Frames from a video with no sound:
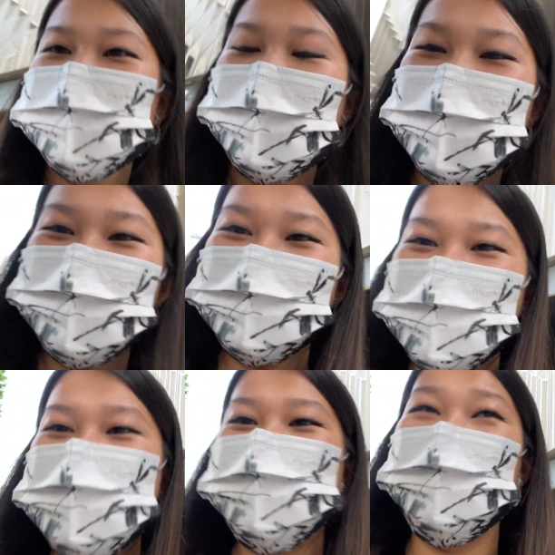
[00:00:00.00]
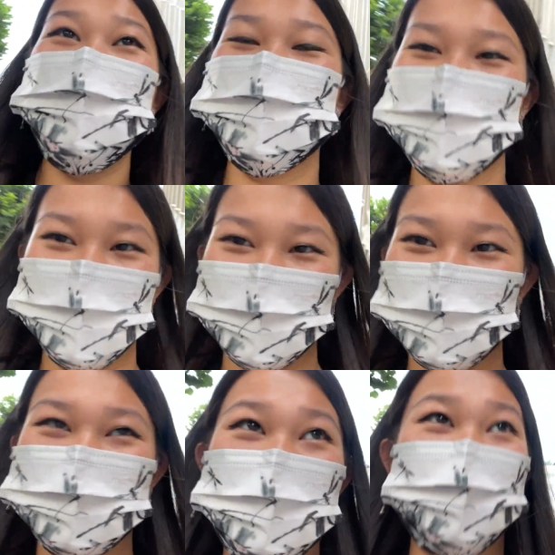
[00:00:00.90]
I don't even know some of
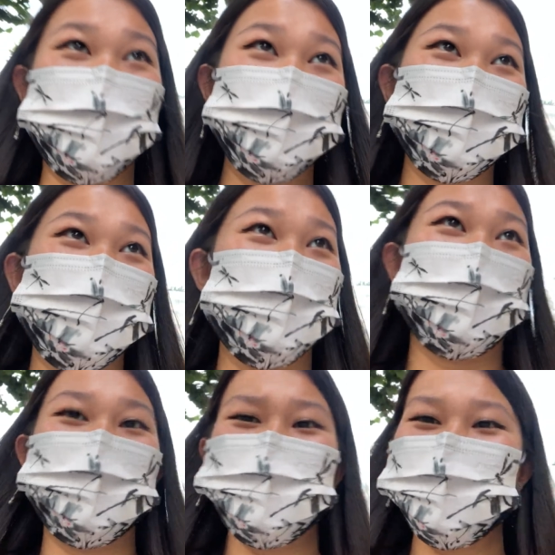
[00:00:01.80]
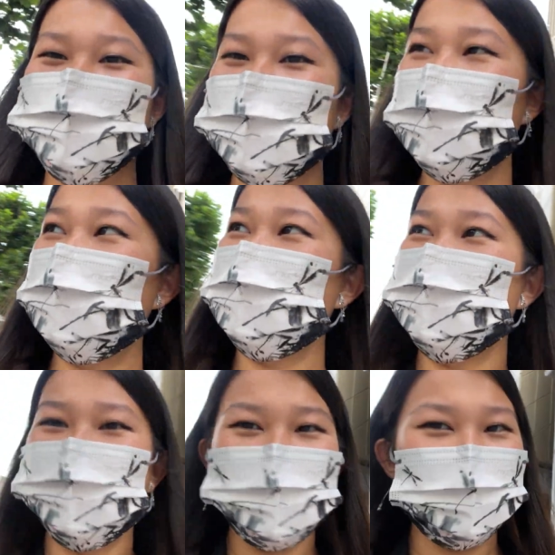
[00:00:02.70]
these cars. Like,
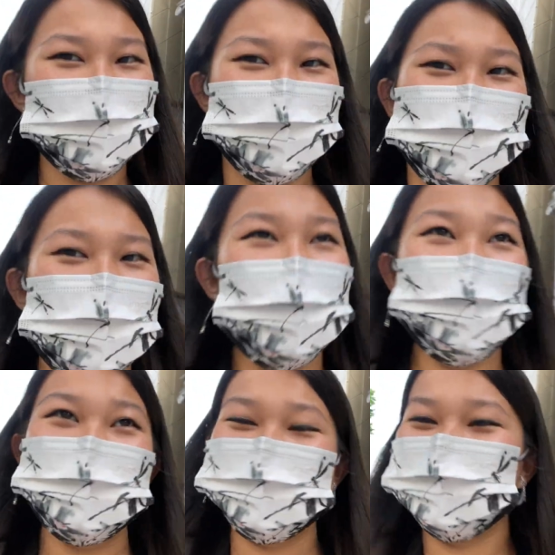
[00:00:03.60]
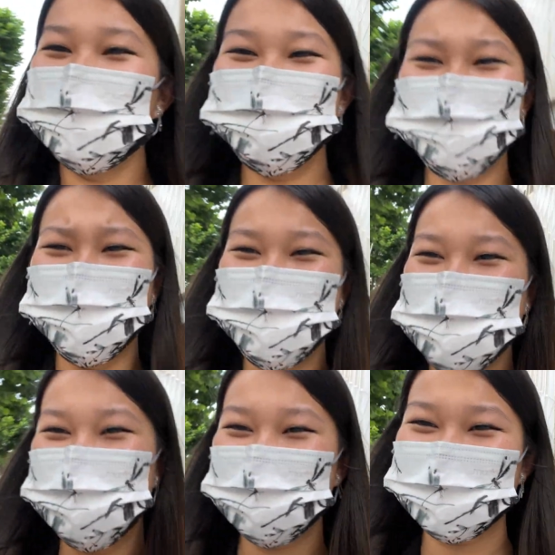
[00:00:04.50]
some of
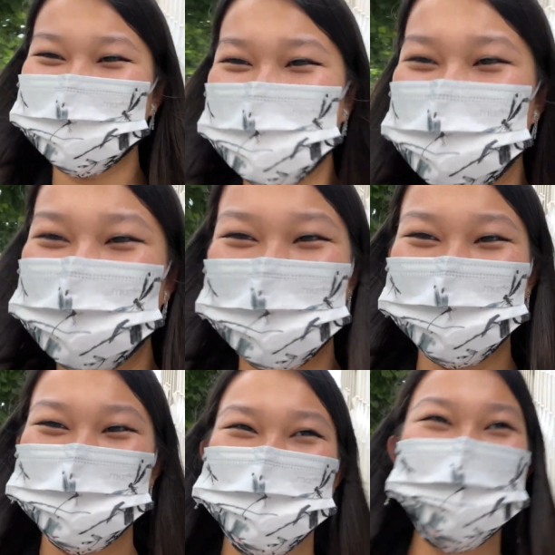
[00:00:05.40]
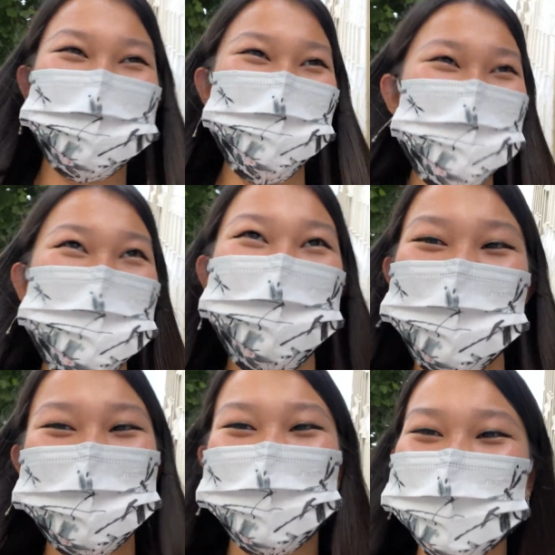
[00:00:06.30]
them are like Lamborghinis, but some of them,
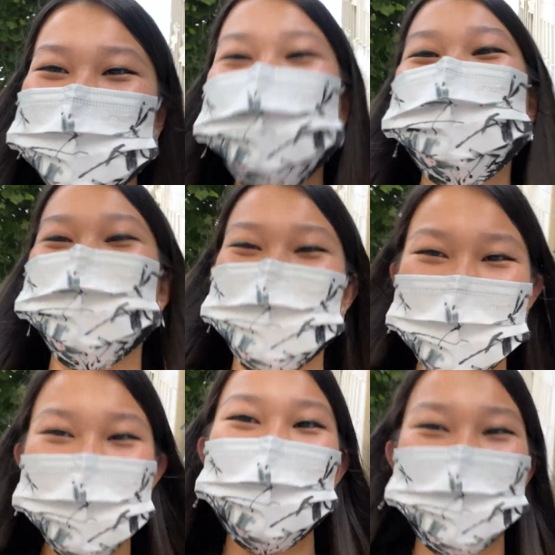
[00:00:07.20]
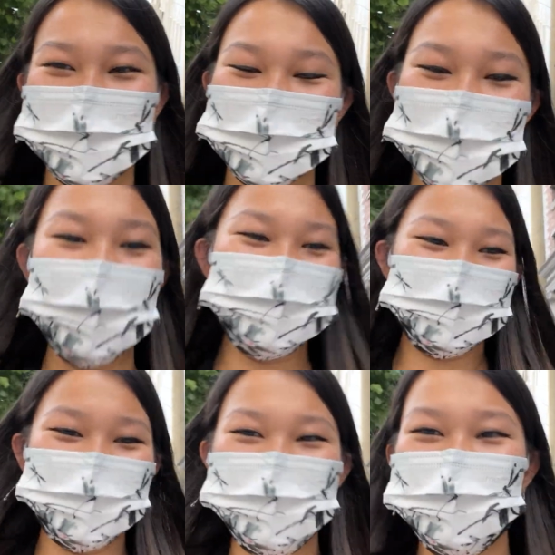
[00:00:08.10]
like, they are
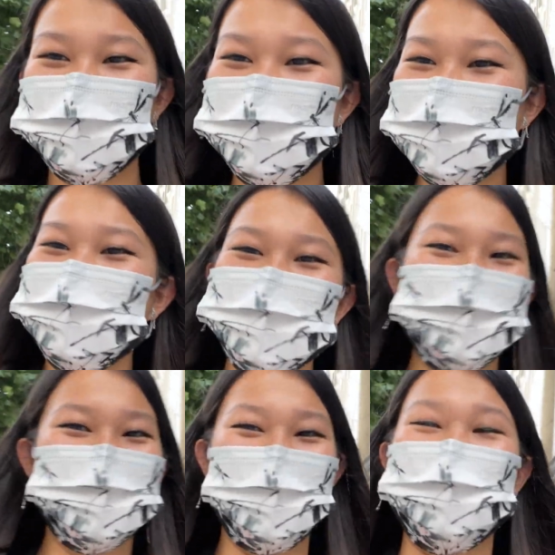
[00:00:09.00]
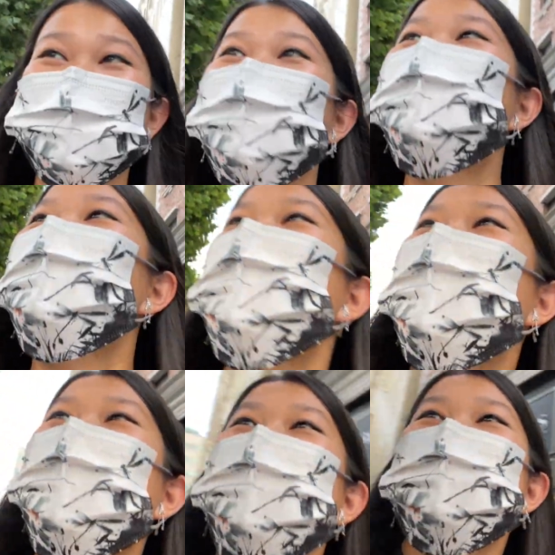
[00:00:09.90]
expensive, and you can just tell.
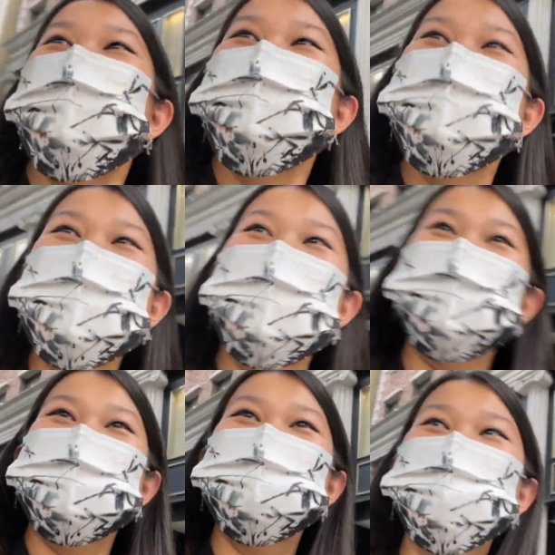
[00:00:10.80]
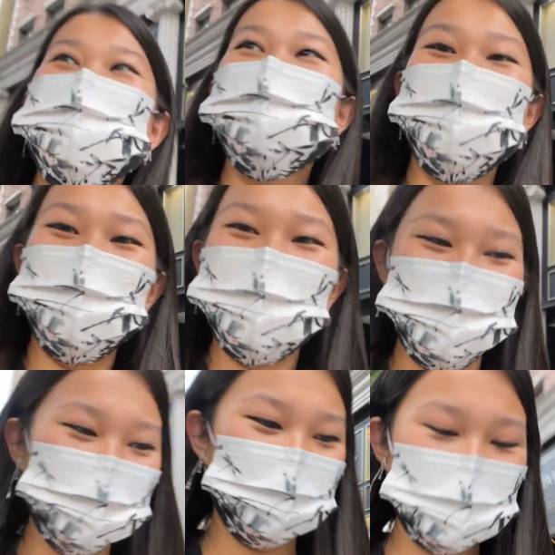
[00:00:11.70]
But
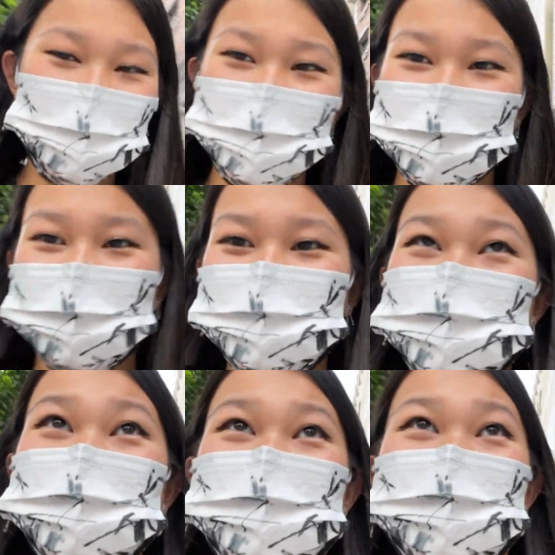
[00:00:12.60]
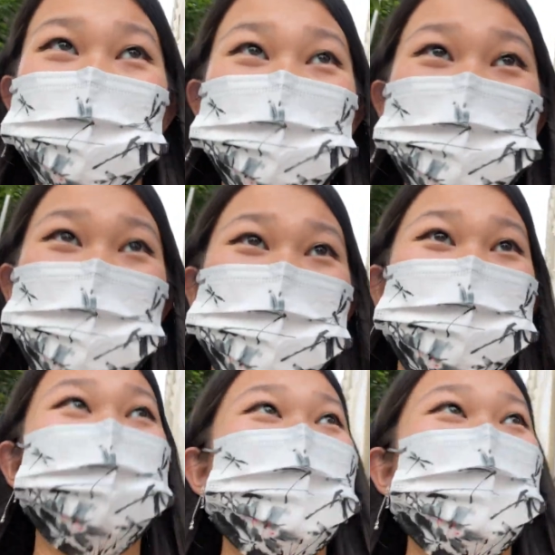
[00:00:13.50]
I'm gonna walk and try to find Hermes.